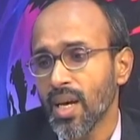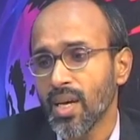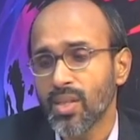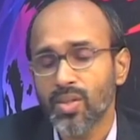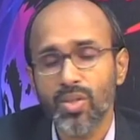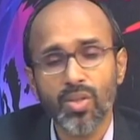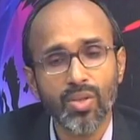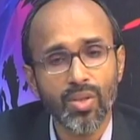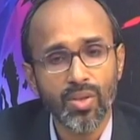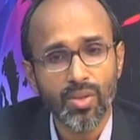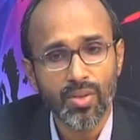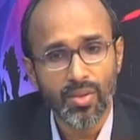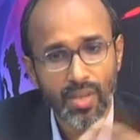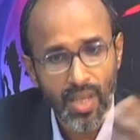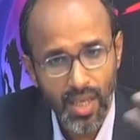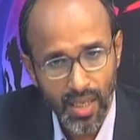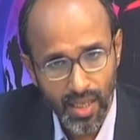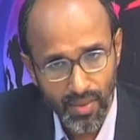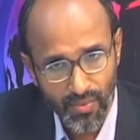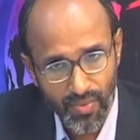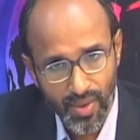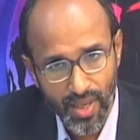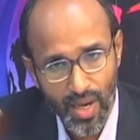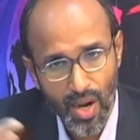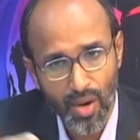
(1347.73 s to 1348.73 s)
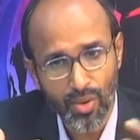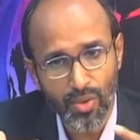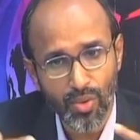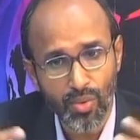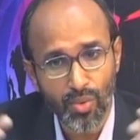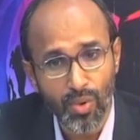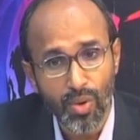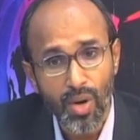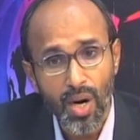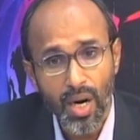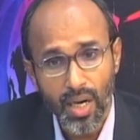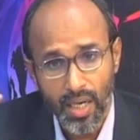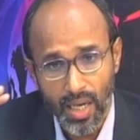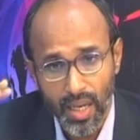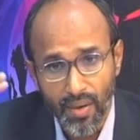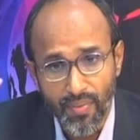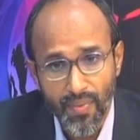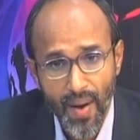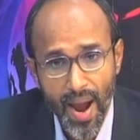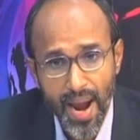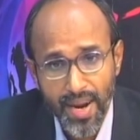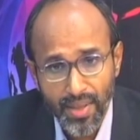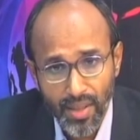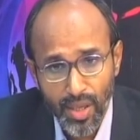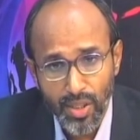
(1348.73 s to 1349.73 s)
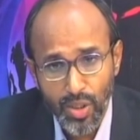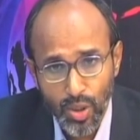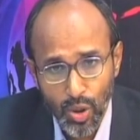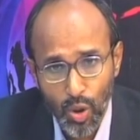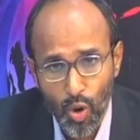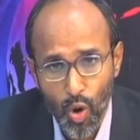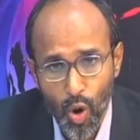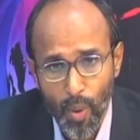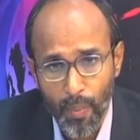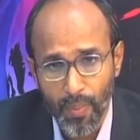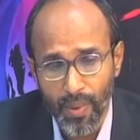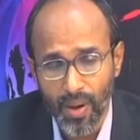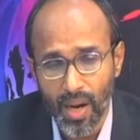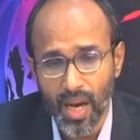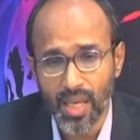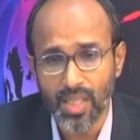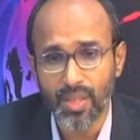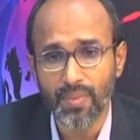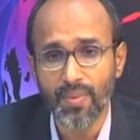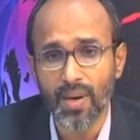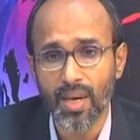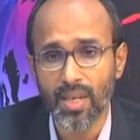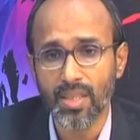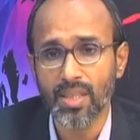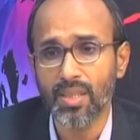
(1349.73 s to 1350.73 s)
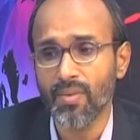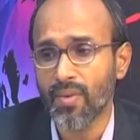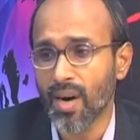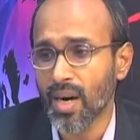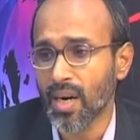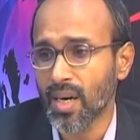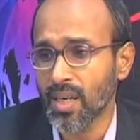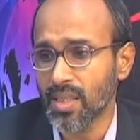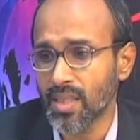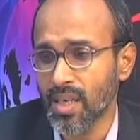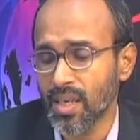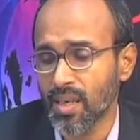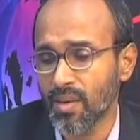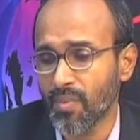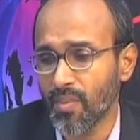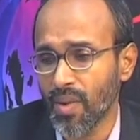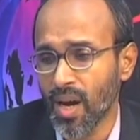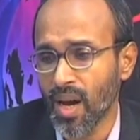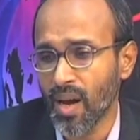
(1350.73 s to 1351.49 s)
So, then we have to define the scope as far as the watershed